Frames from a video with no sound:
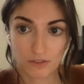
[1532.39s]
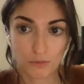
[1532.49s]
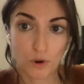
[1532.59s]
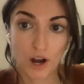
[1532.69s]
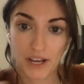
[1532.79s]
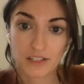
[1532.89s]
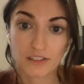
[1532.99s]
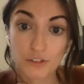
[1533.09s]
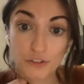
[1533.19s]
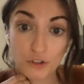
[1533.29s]
wide
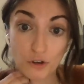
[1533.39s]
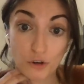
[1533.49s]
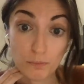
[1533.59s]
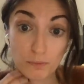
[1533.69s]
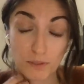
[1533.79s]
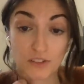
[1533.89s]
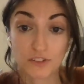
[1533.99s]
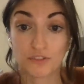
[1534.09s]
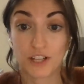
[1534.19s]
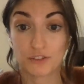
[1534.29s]
in scope piece
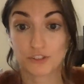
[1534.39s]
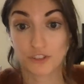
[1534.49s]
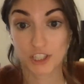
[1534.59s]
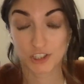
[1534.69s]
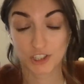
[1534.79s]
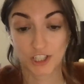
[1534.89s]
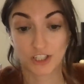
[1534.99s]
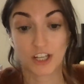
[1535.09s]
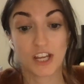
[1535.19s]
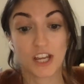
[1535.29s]
of legislation